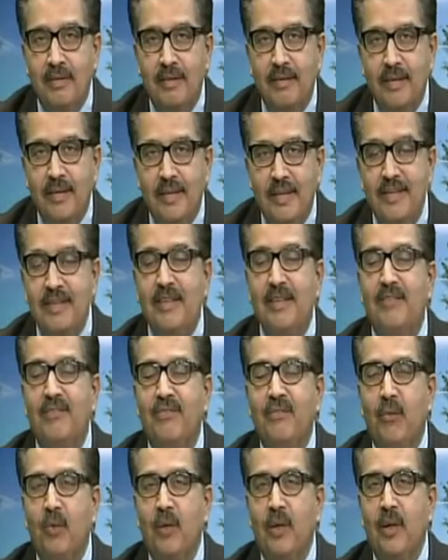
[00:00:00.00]

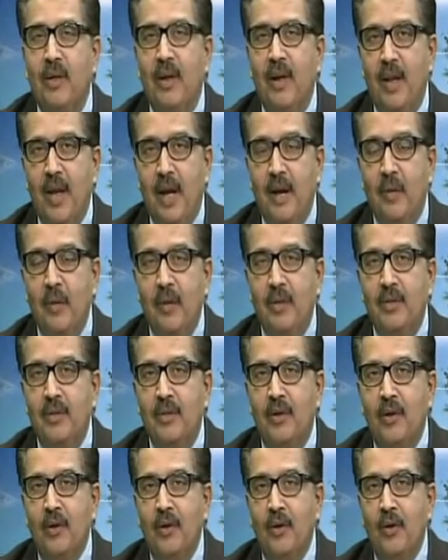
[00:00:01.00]
easy-flowing
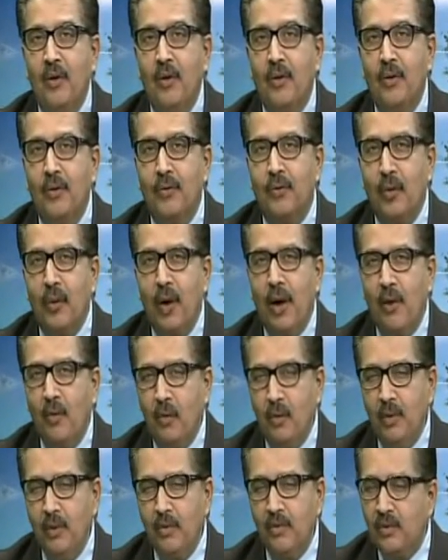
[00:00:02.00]
language. So how
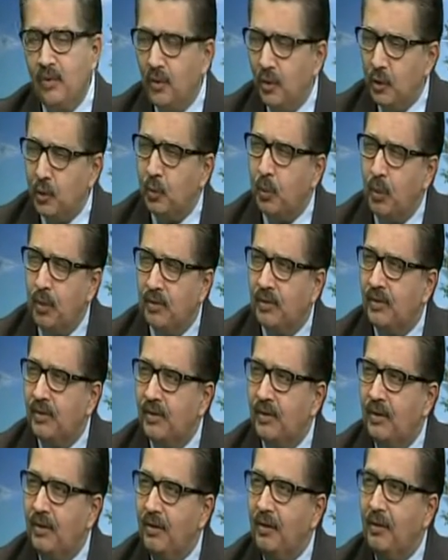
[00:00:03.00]
was this
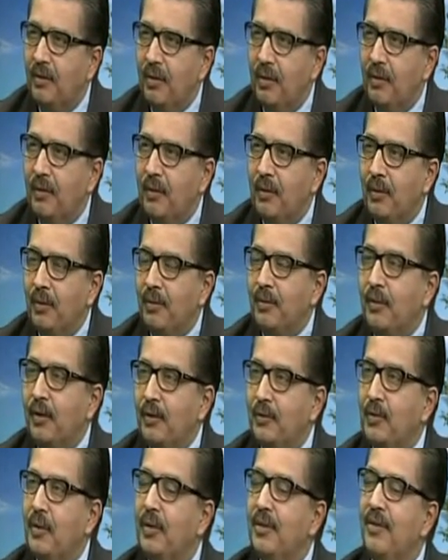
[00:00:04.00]
process? Now,
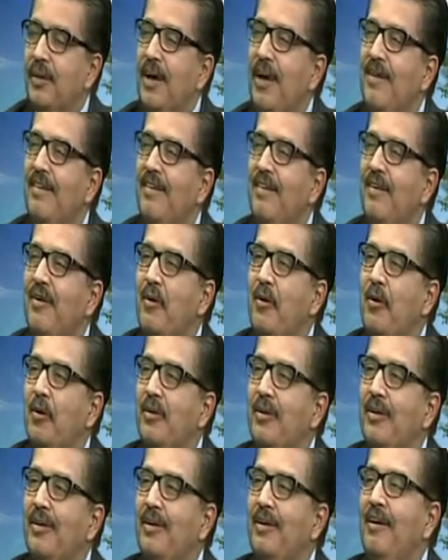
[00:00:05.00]
talk to us as an
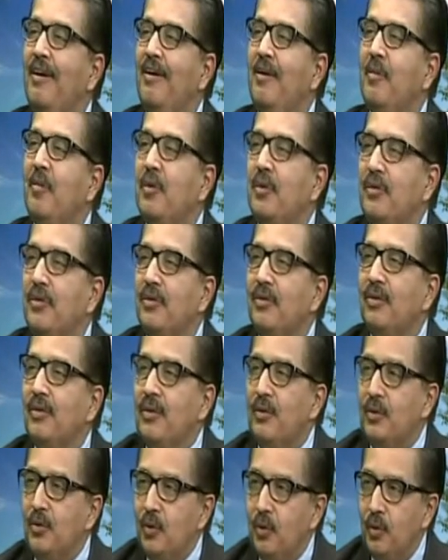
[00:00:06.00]
author, because
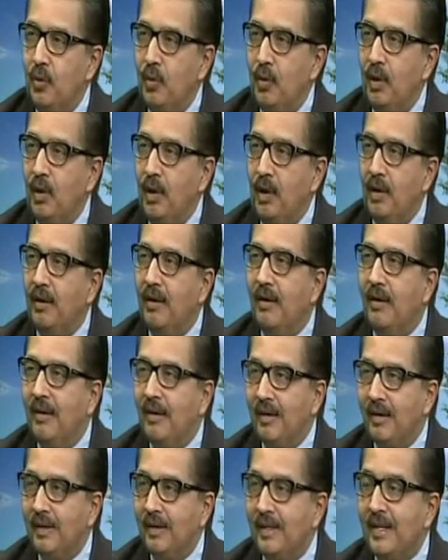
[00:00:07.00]
you are
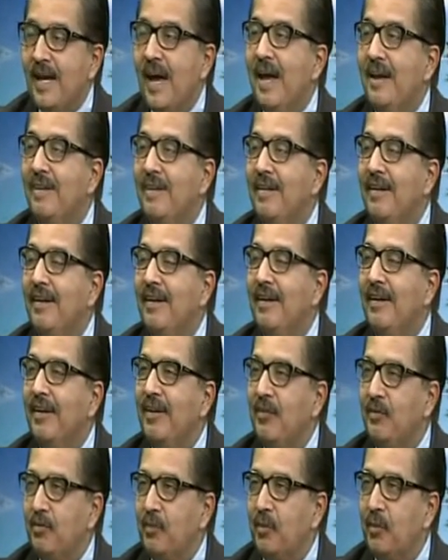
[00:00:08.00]
gathering
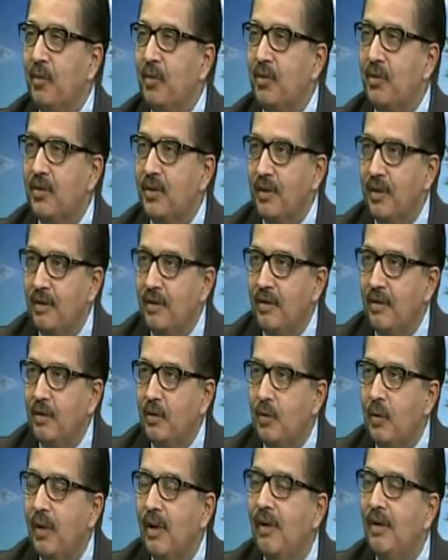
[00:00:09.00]
information,
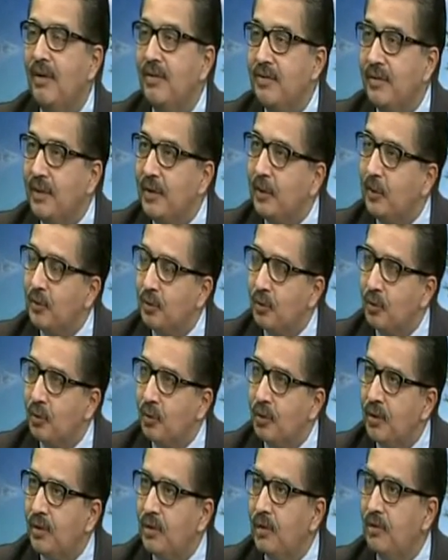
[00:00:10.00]
you are listening to
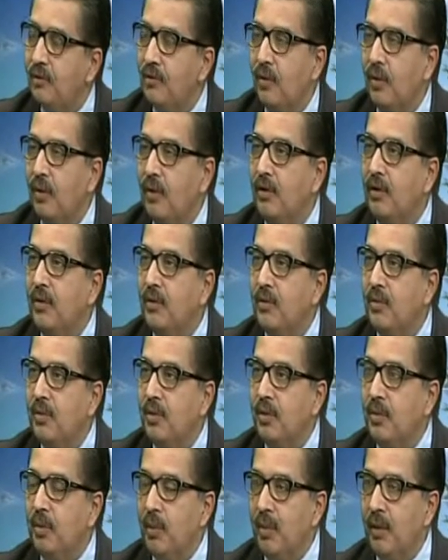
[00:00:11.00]
stories of all these
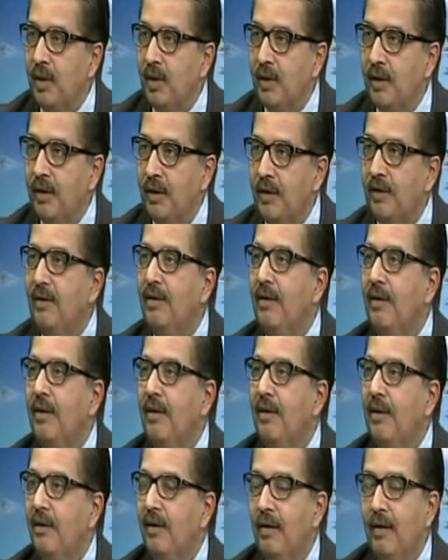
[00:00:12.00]
people, and then
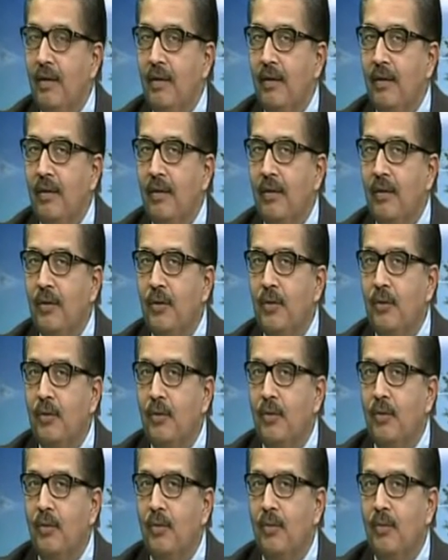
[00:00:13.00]
you
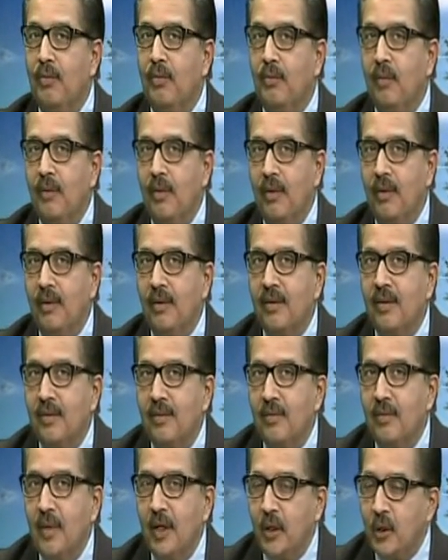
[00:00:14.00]
don't want
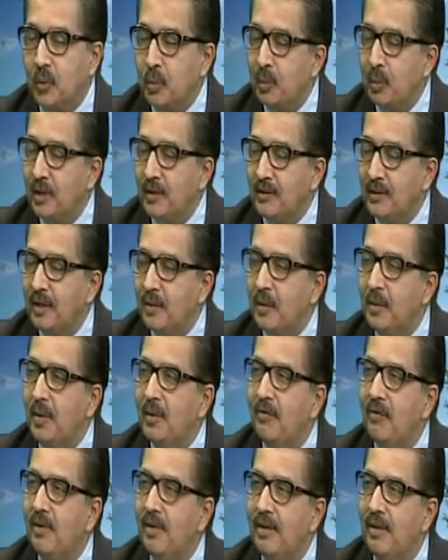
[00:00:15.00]
to express them in
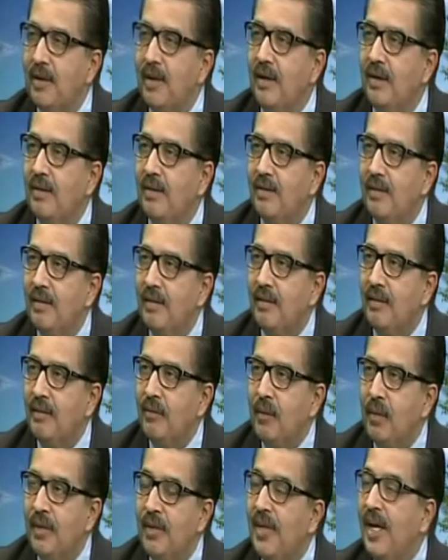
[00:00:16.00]
a way that
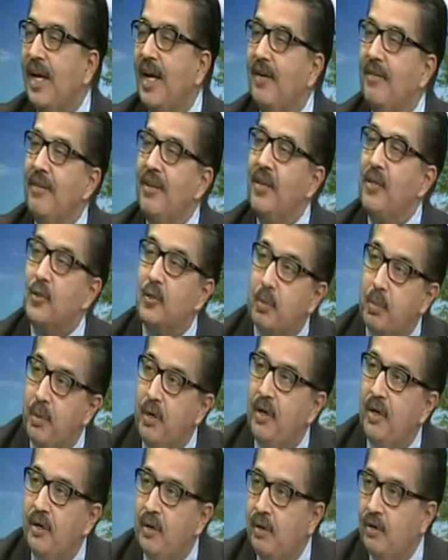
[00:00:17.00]
would take away the
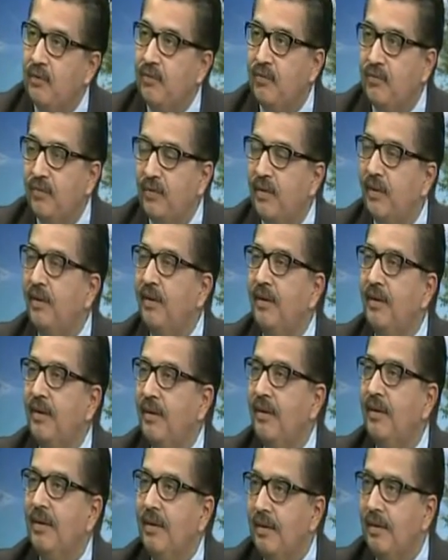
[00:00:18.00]
spirit of
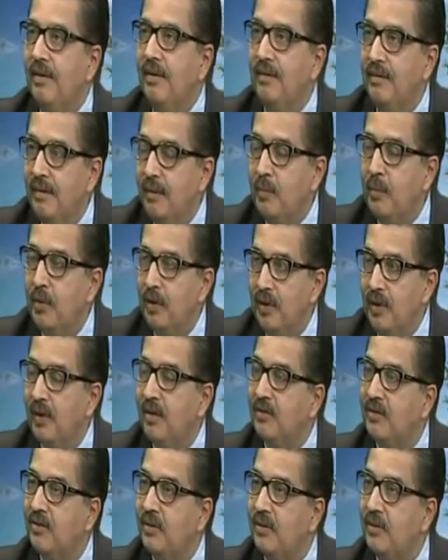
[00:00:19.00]
the
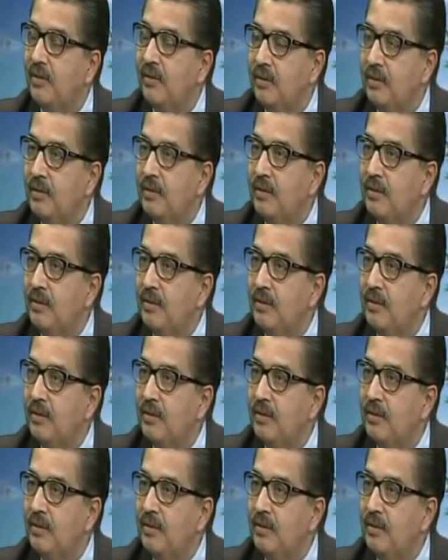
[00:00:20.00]
protagonist. That is